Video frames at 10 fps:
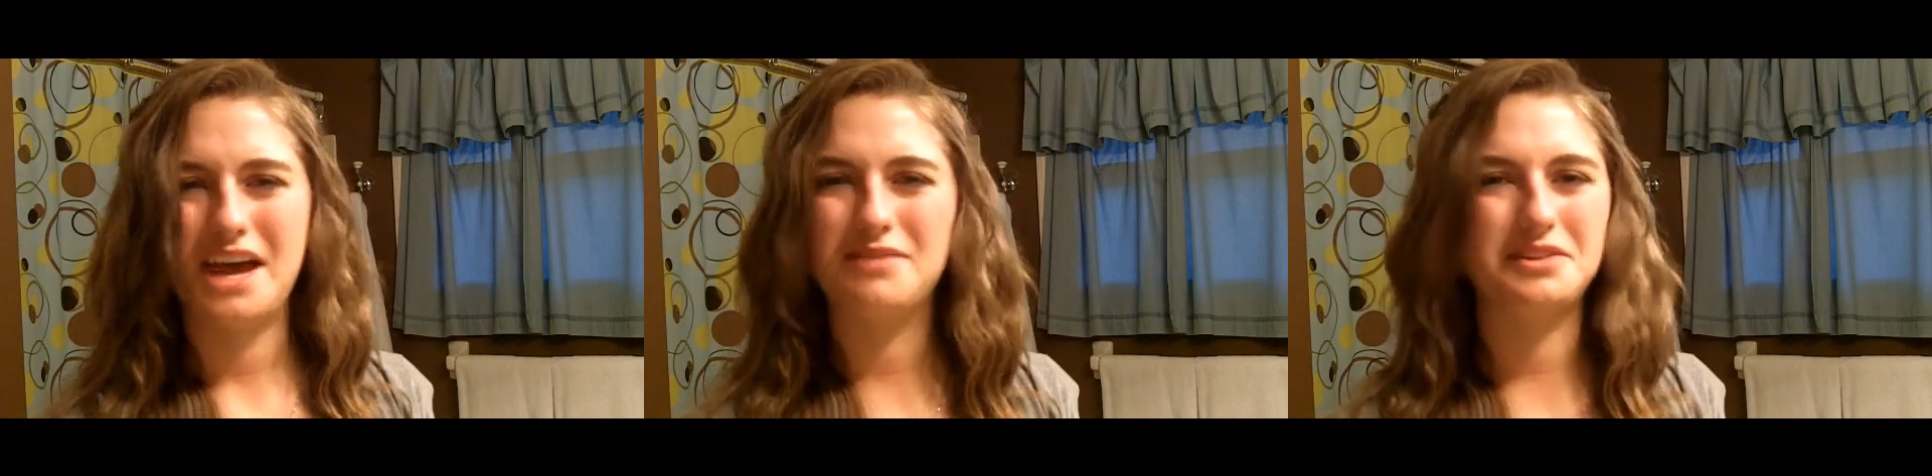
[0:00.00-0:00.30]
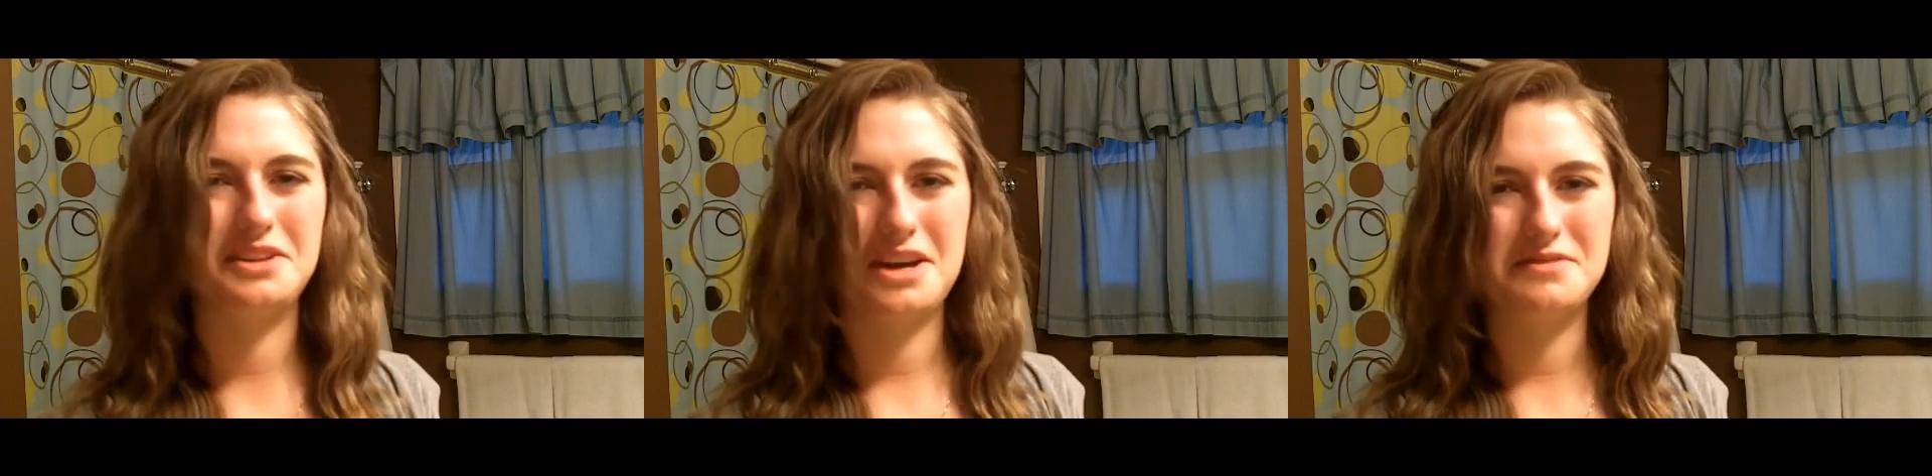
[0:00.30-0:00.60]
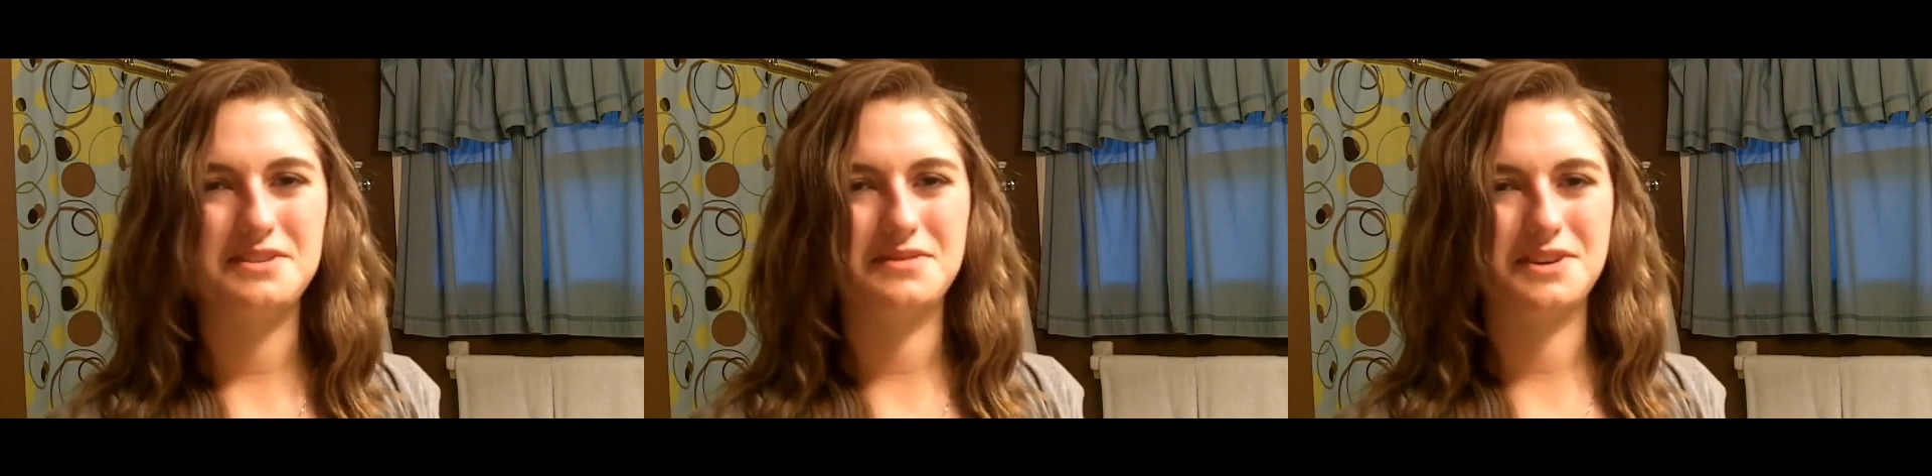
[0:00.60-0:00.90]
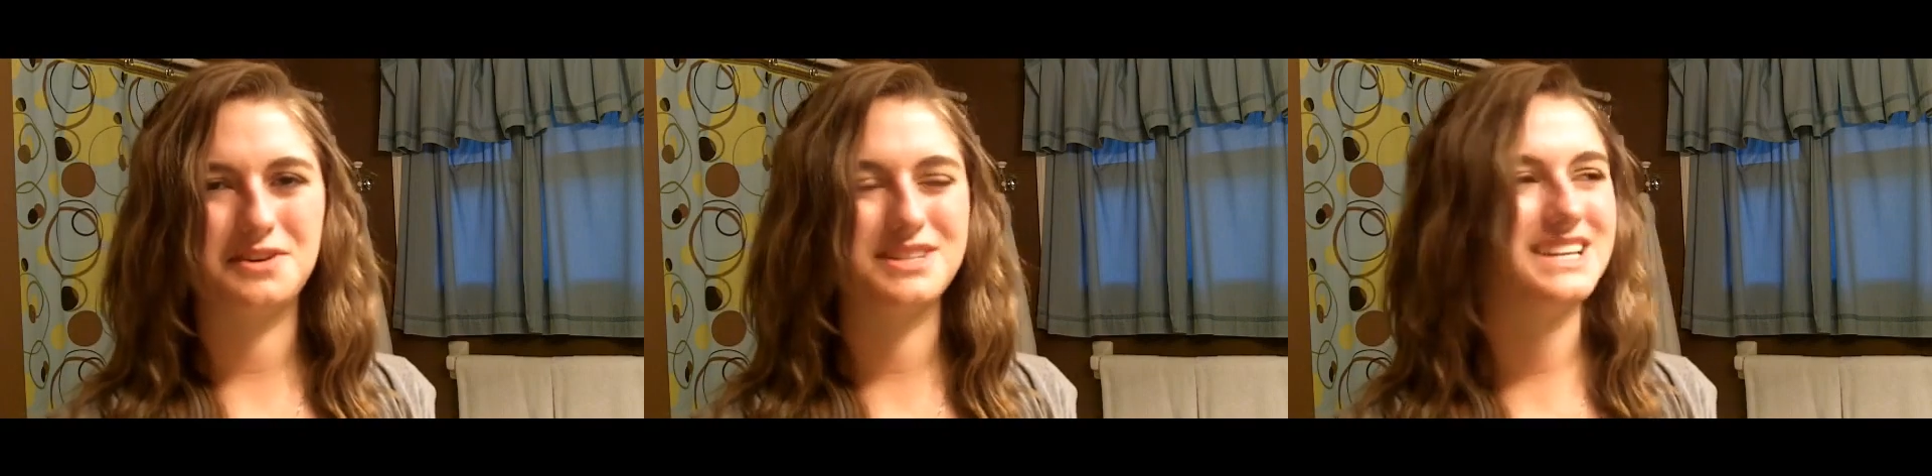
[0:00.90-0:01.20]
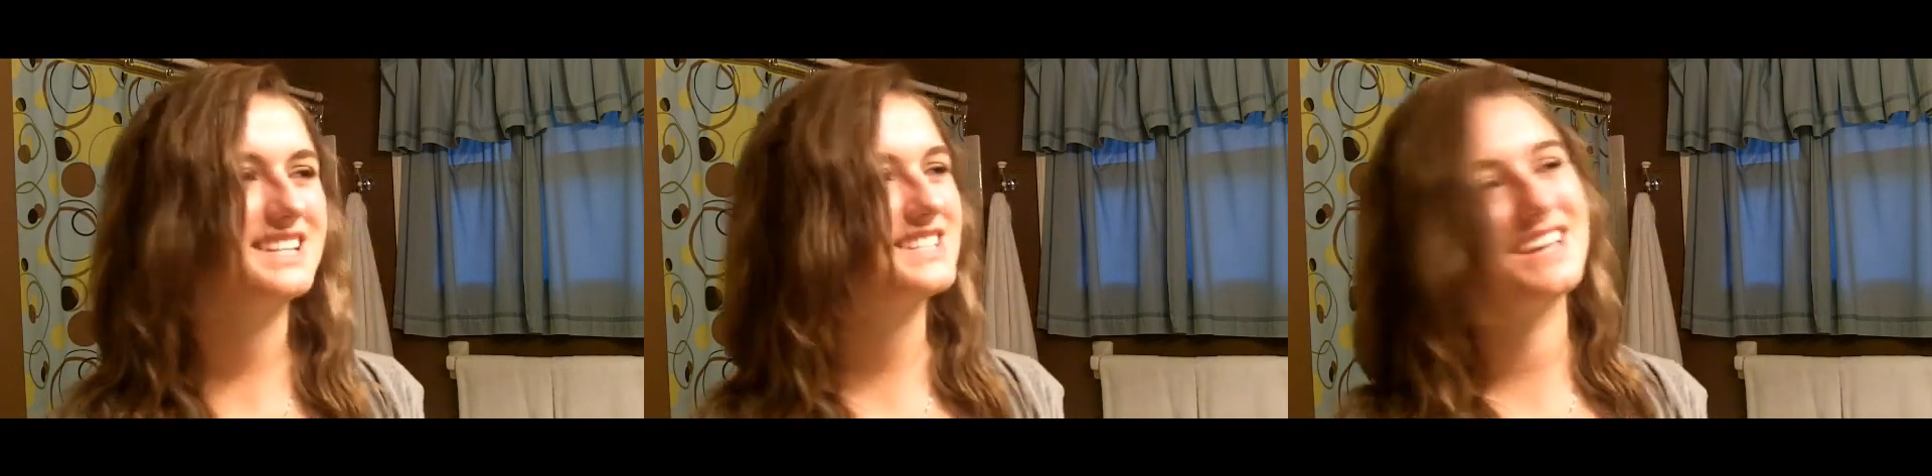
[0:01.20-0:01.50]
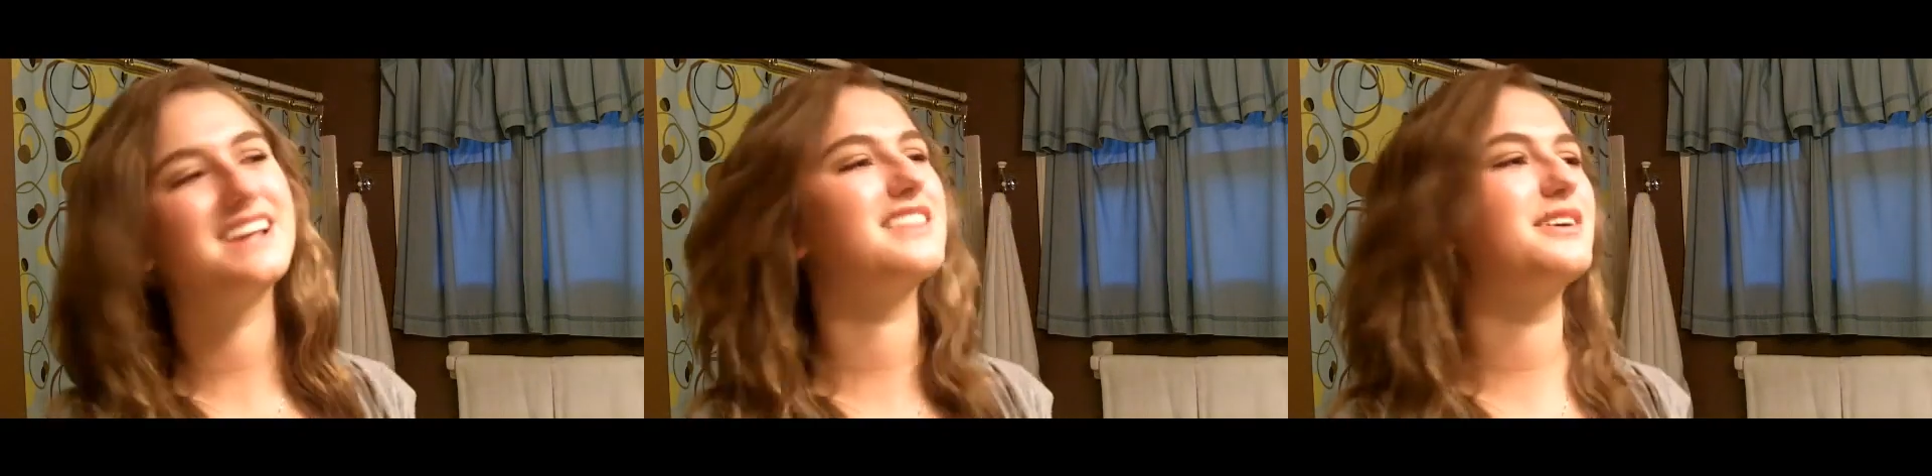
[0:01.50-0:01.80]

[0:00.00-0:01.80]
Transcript: I have a lot of difficulties getting